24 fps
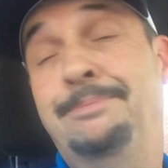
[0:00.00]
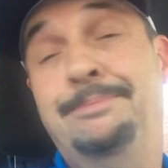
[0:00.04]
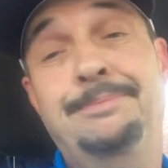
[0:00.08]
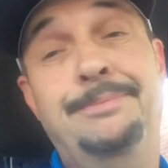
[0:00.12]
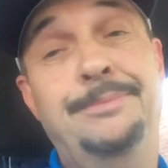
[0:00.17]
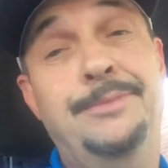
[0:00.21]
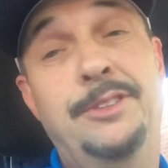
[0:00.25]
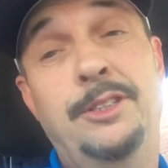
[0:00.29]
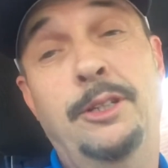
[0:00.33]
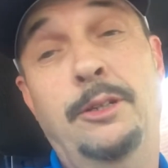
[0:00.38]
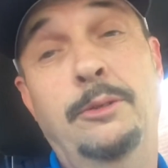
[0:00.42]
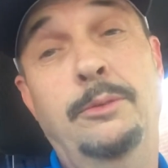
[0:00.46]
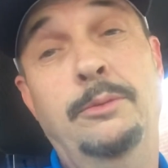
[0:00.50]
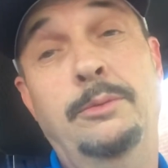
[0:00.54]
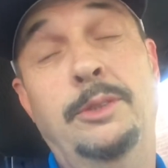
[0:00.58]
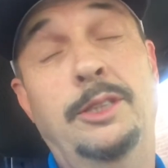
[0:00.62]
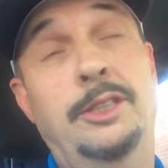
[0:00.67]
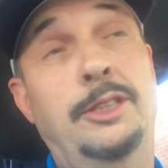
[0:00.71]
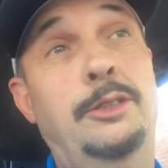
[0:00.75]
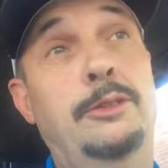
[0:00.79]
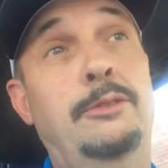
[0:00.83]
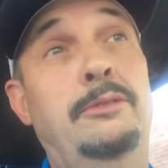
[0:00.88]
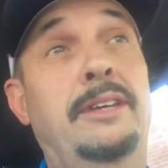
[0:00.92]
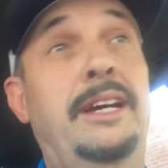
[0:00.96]
So you
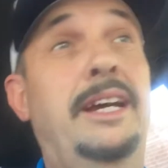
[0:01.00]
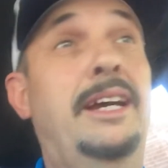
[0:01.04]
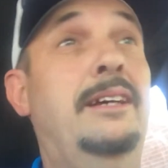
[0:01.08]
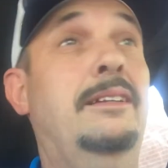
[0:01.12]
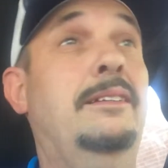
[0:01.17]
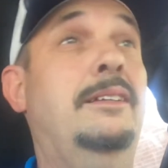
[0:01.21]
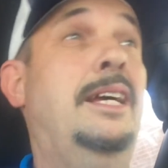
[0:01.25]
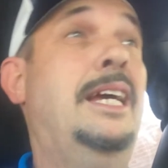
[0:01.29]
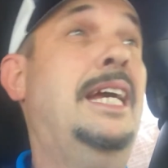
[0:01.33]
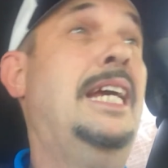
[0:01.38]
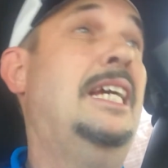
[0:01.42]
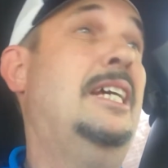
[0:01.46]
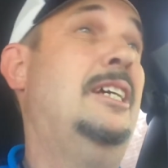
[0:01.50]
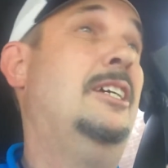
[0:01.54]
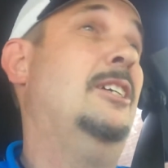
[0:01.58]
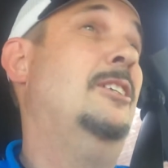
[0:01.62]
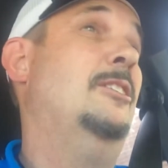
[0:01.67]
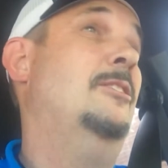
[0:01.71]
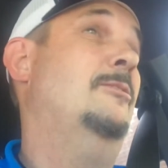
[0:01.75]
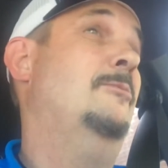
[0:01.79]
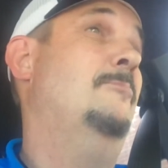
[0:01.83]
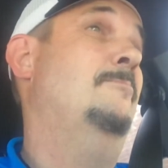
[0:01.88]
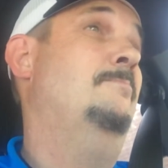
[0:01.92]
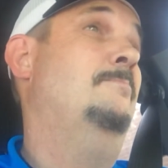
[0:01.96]
do that, like
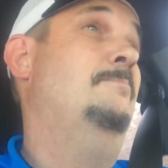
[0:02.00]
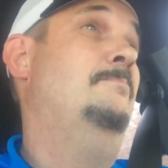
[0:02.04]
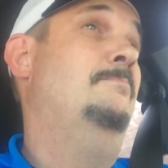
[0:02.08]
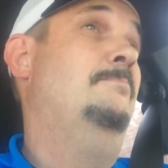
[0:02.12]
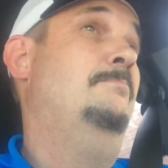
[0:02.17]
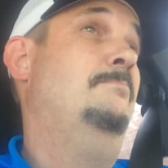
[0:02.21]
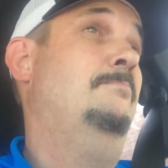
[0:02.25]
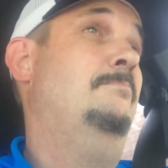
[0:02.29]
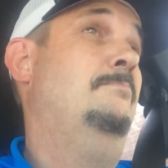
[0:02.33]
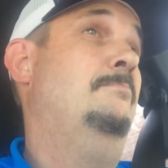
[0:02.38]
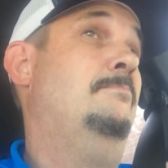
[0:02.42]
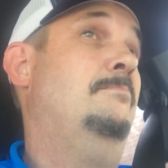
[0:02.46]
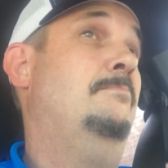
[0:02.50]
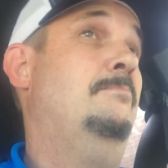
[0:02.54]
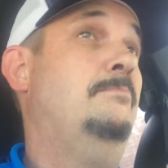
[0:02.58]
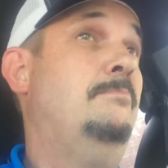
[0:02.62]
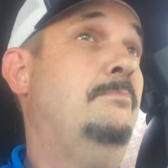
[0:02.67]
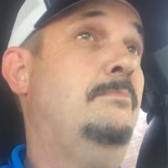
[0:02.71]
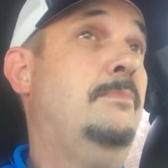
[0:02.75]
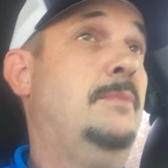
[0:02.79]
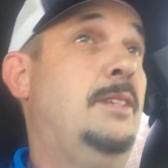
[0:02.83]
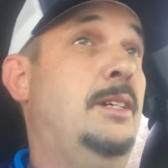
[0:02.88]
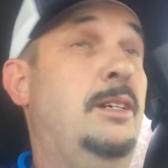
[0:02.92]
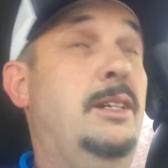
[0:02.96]

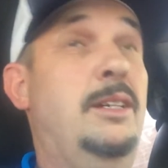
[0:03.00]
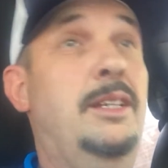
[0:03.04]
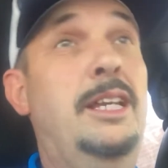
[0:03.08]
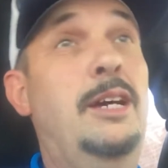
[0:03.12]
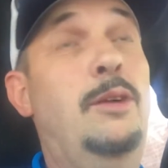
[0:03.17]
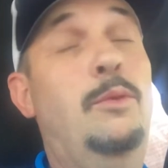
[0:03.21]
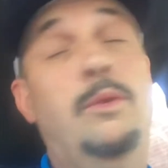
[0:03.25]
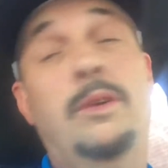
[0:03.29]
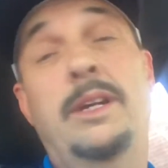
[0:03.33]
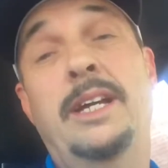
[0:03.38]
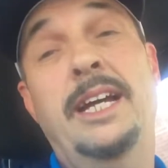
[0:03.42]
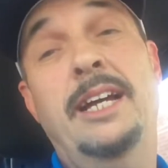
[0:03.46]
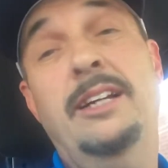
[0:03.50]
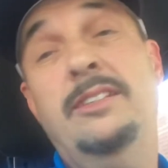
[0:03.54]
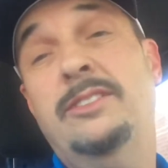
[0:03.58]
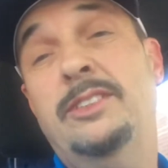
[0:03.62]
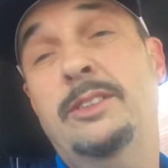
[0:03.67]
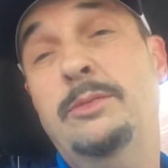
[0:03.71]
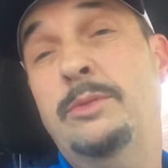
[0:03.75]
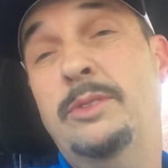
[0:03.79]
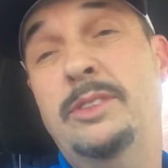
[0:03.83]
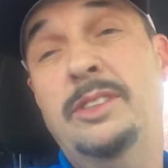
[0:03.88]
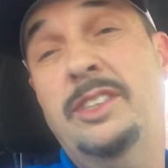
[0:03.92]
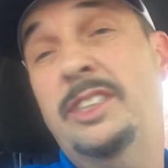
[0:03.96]
in that one house it
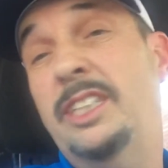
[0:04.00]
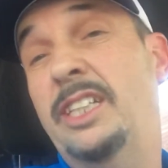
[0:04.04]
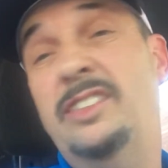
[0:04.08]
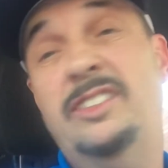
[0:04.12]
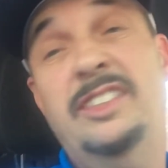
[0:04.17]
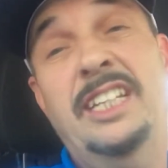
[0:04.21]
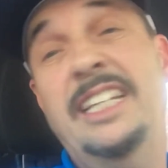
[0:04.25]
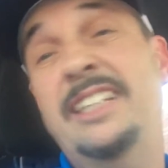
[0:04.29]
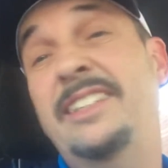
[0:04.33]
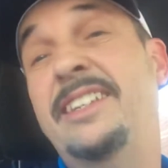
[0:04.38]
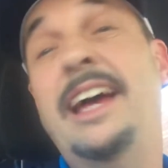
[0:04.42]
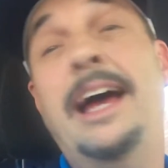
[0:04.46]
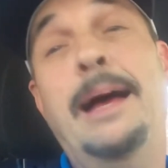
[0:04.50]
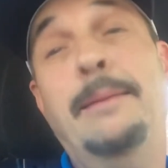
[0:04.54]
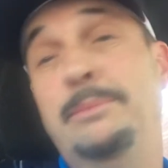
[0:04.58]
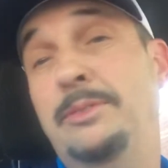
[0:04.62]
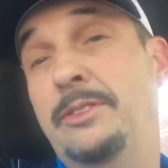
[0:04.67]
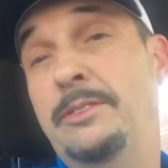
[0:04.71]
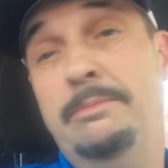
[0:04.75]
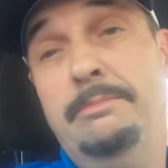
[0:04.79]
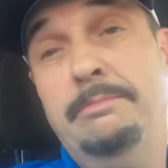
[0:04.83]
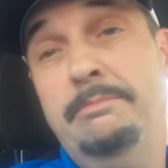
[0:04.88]
was 16 times.